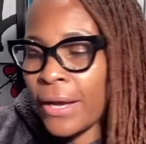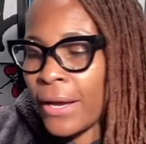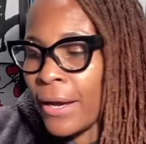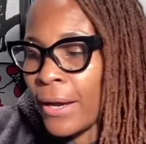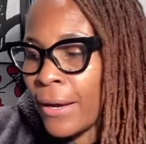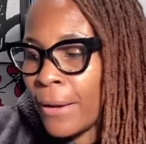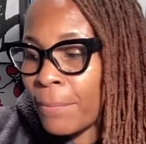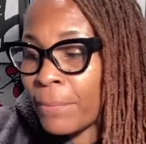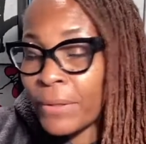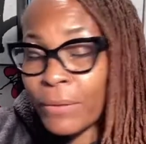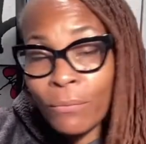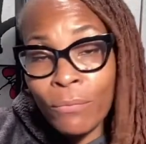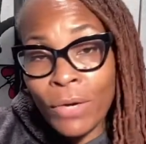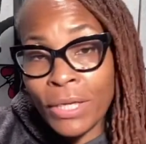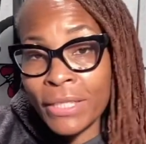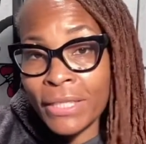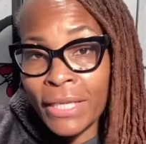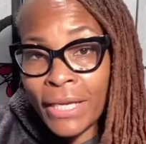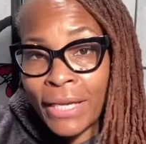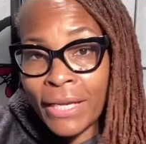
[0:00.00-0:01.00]
But
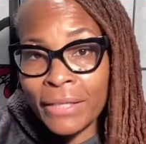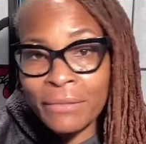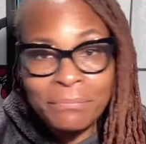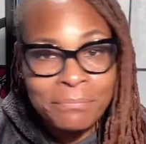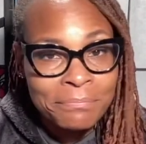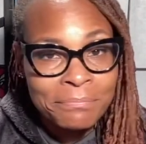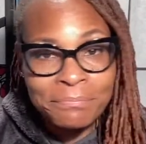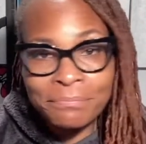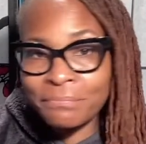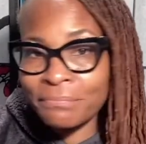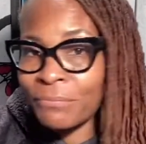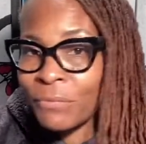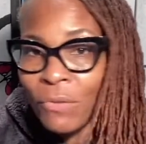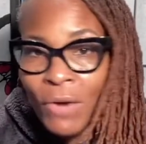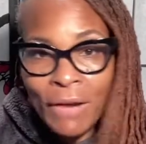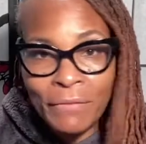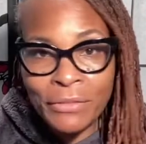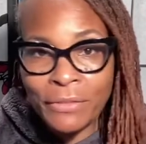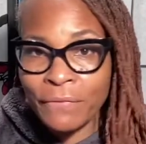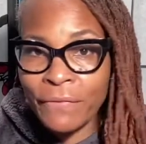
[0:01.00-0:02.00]
one day we
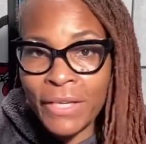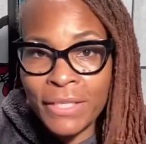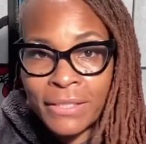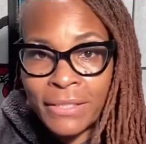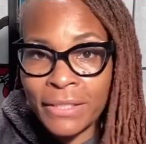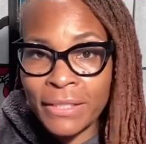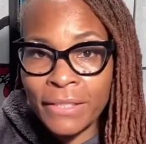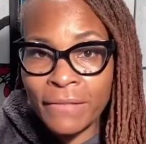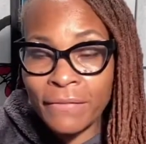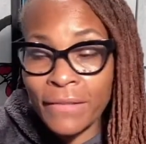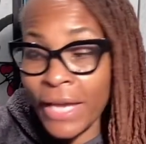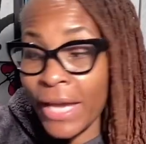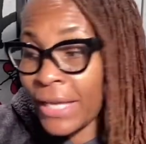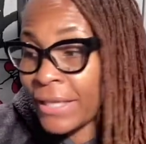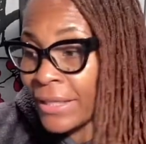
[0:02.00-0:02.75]
won't have to face any of that.